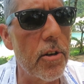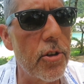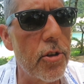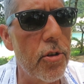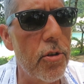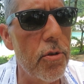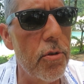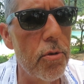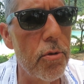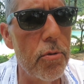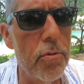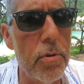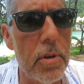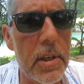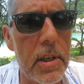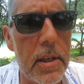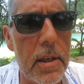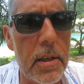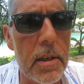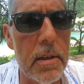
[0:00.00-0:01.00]

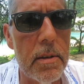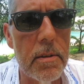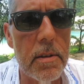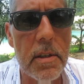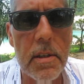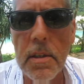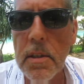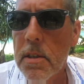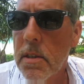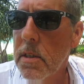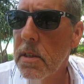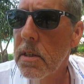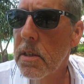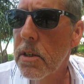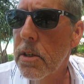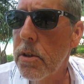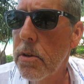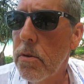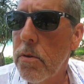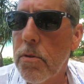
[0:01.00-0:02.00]
to
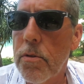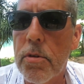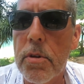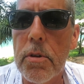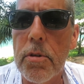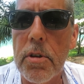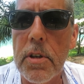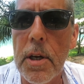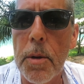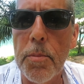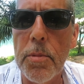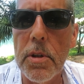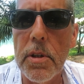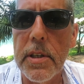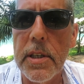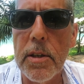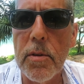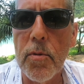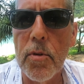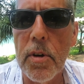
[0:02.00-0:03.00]

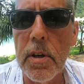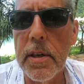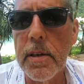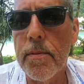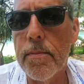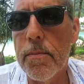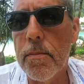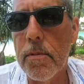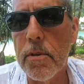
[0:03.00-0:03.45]
Stumblein, where I